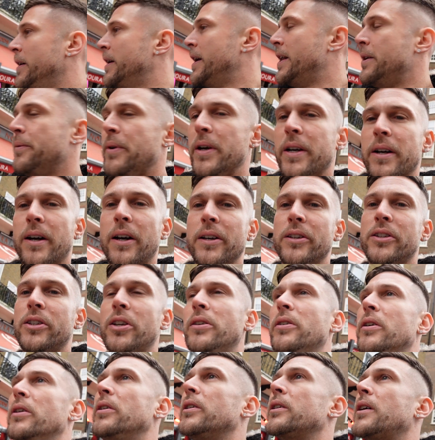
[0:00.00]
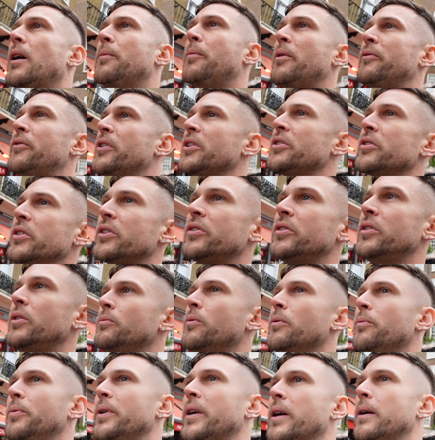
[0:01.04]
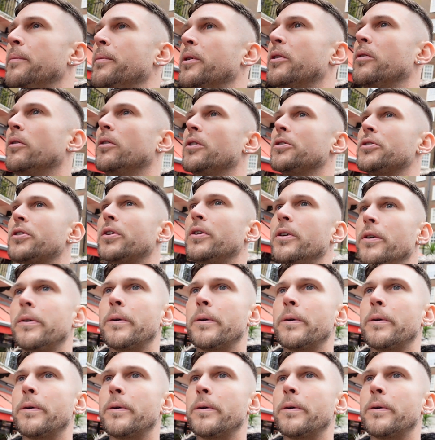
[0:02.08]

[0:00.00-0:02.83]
anyway, guys, come with us, let's see what we come across.